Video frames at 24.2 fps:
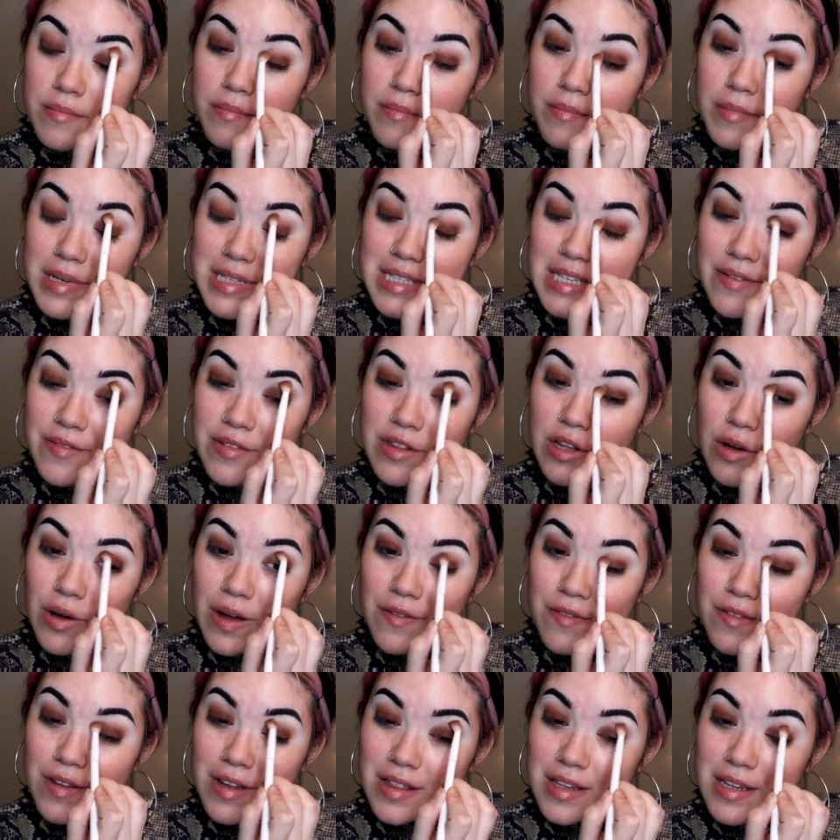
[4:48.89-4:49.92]
because even though I
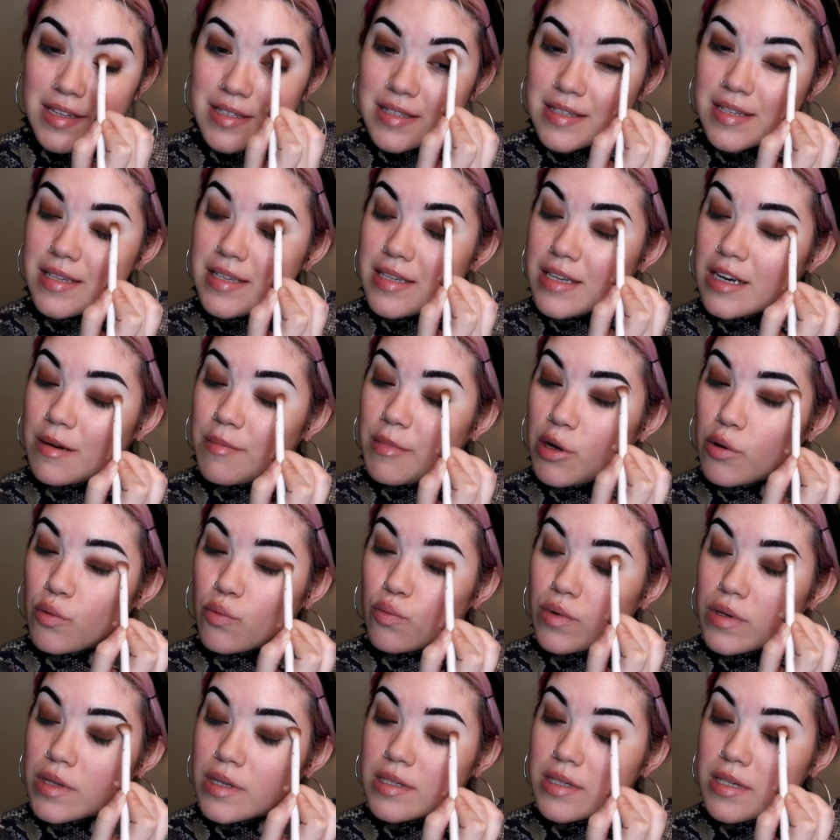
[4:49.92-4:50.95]
feel like this is going to be a
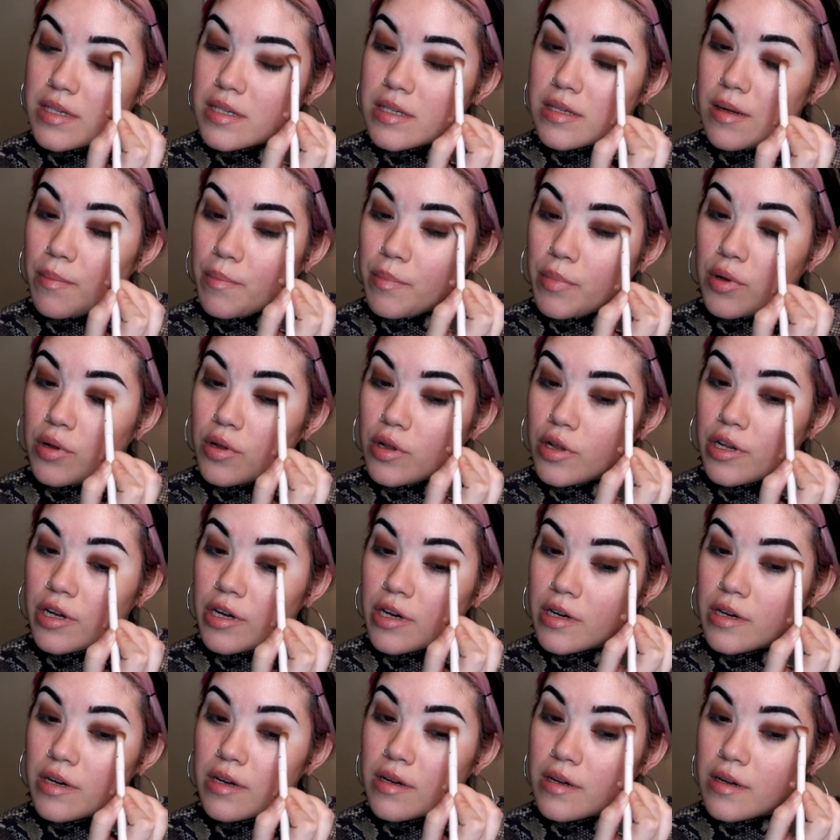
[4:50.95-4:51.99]
really simple
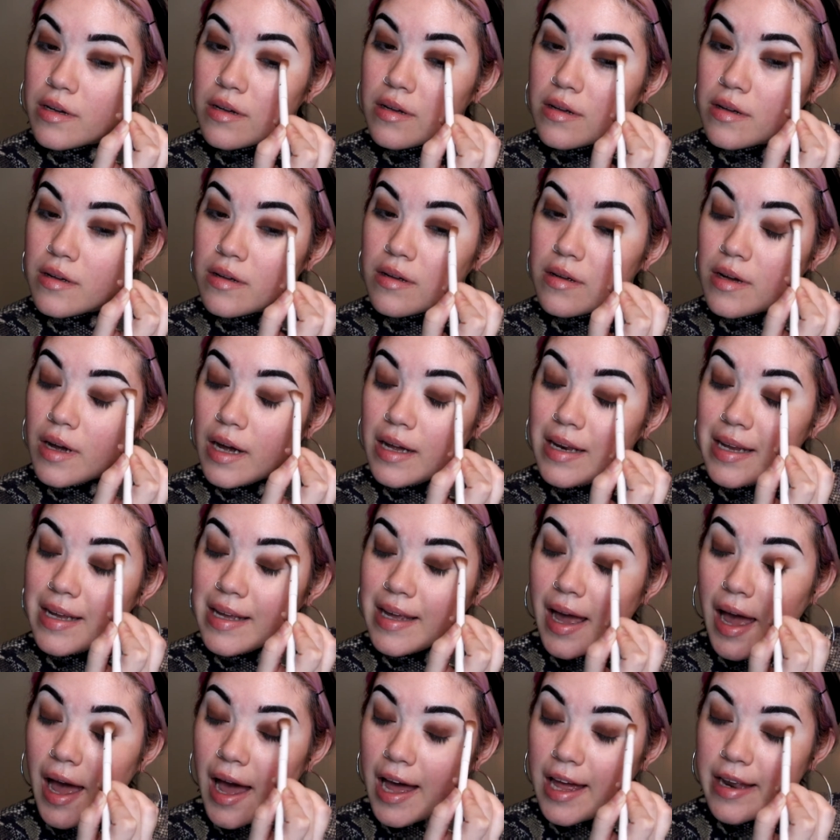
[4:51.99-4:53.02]
look, and it
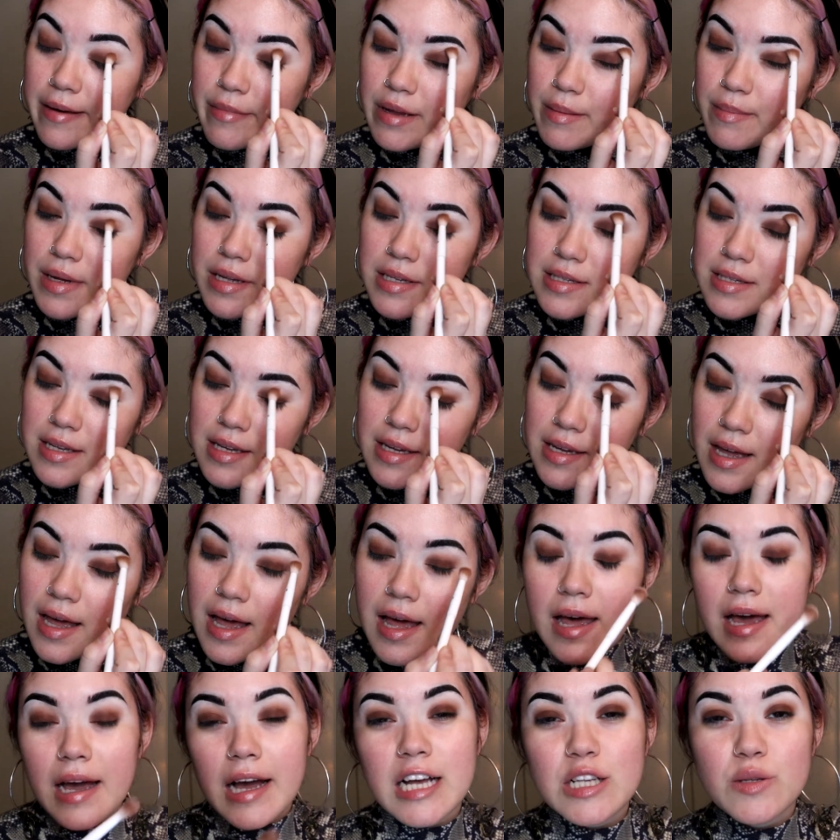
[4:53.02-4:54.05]
can be messy,
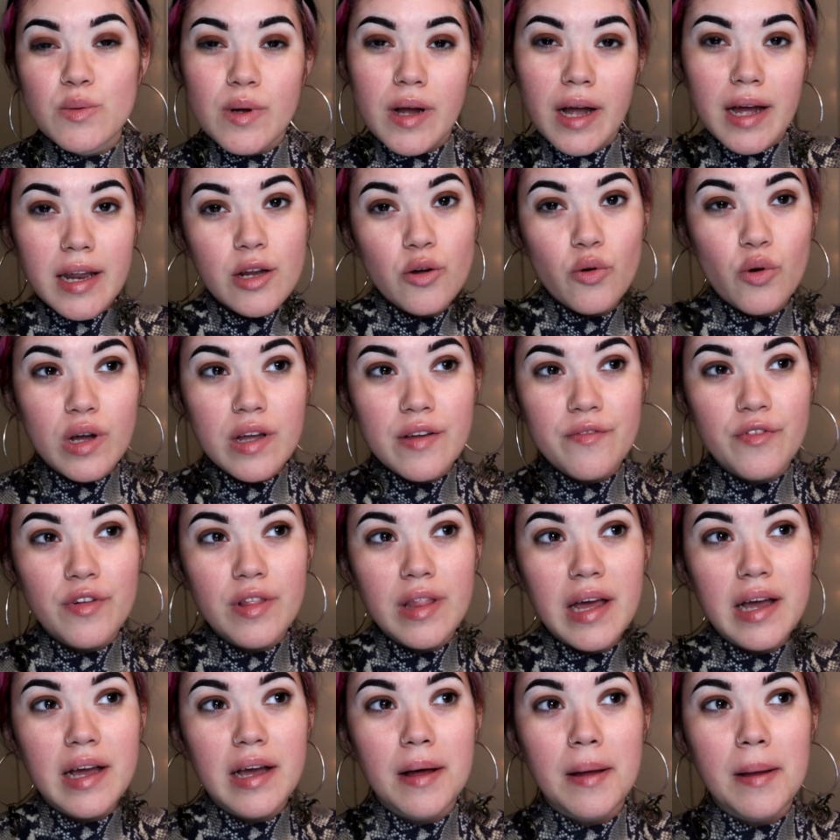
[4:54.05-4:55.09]
because we're kind of going for
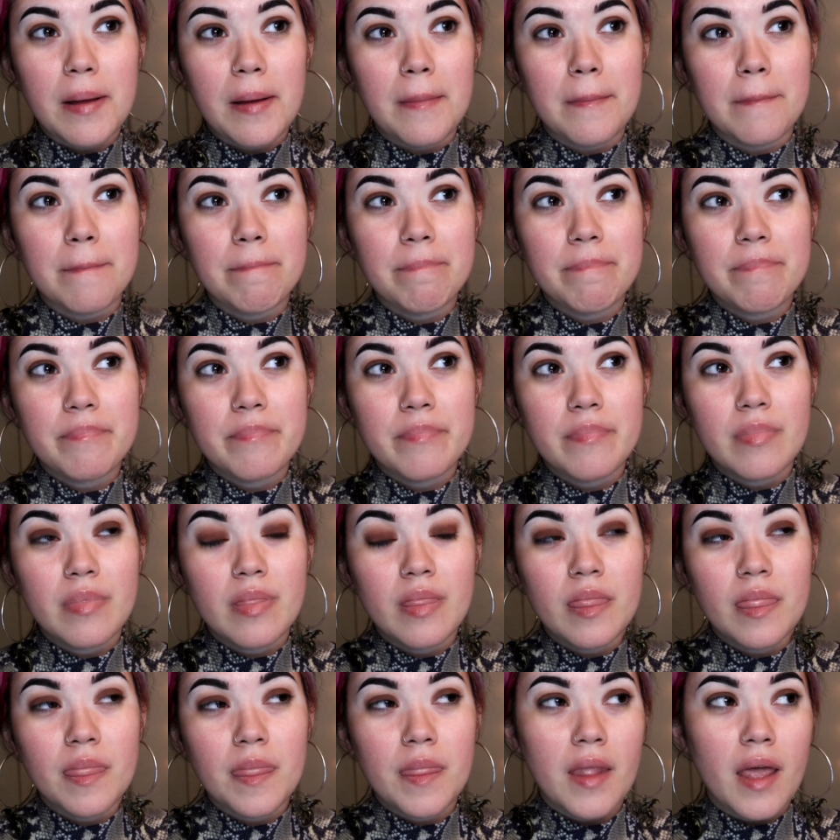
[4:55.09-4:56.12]
like a
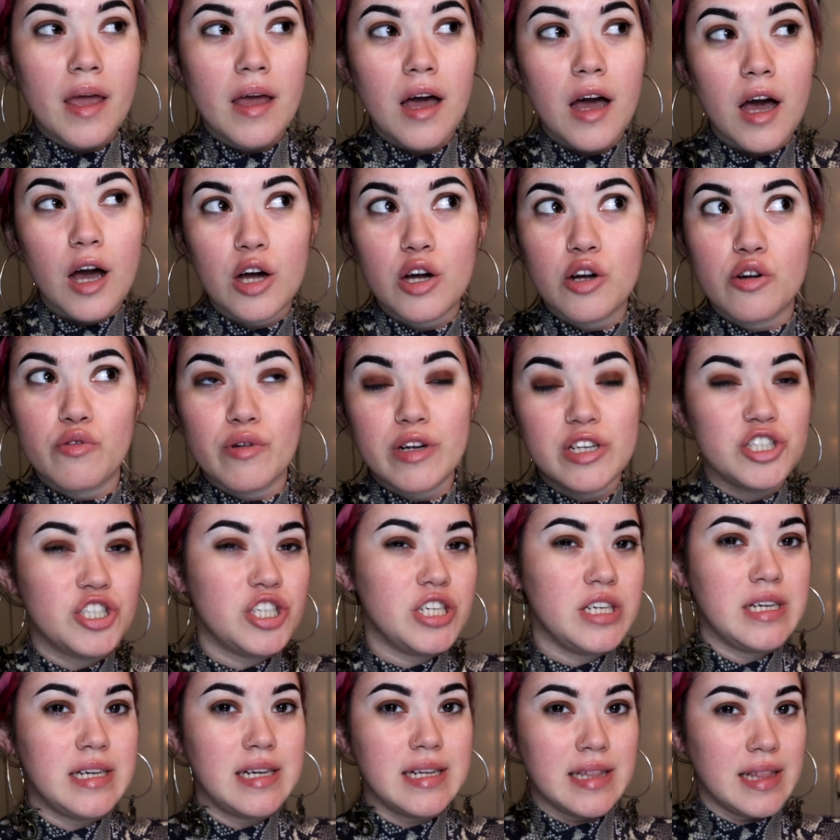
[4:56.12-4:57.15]

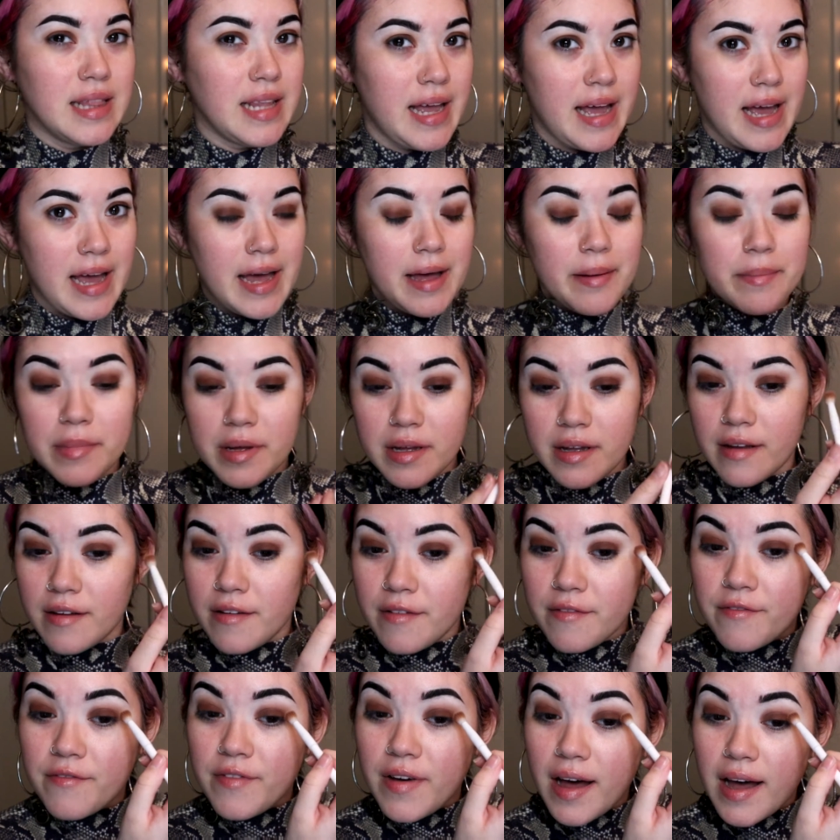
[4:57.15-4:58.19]
grungy glam
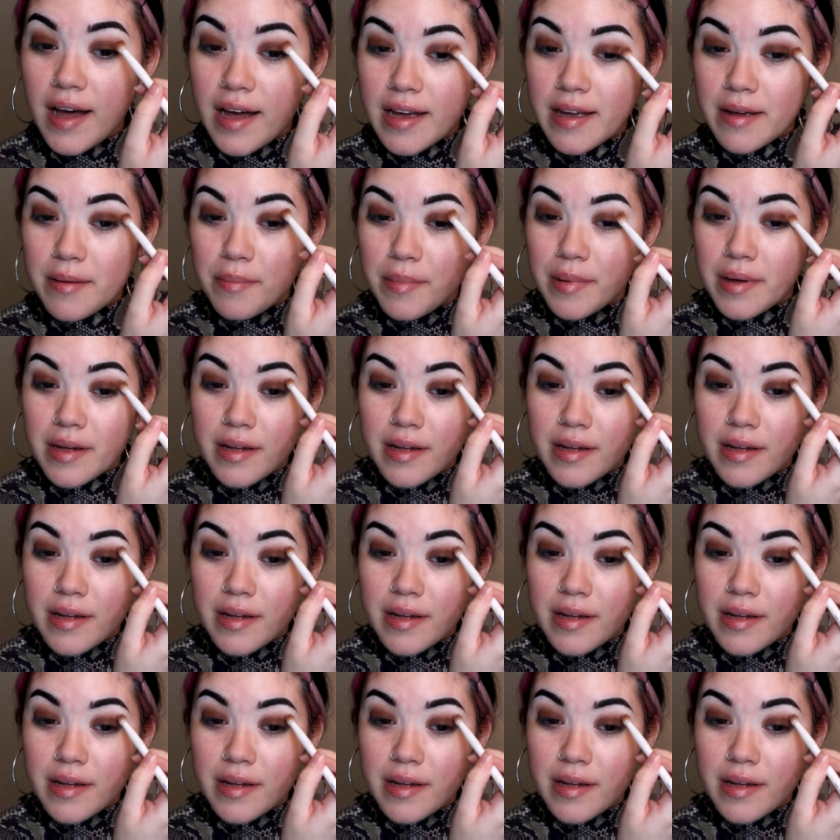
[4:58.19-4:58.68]
vibe.